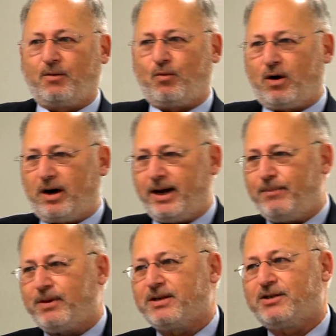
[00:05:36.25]
Why?
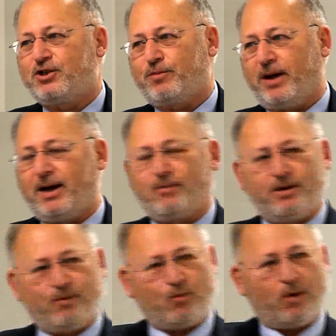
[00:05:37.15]
Because in Japan, when you
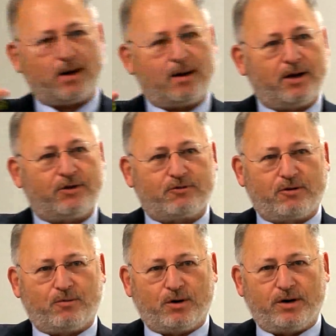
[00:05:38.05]
put one line through a
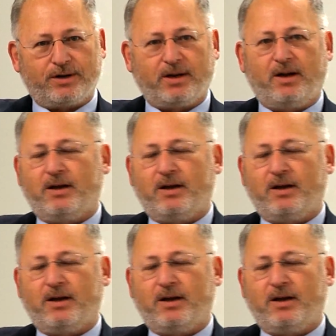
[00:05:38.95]
word,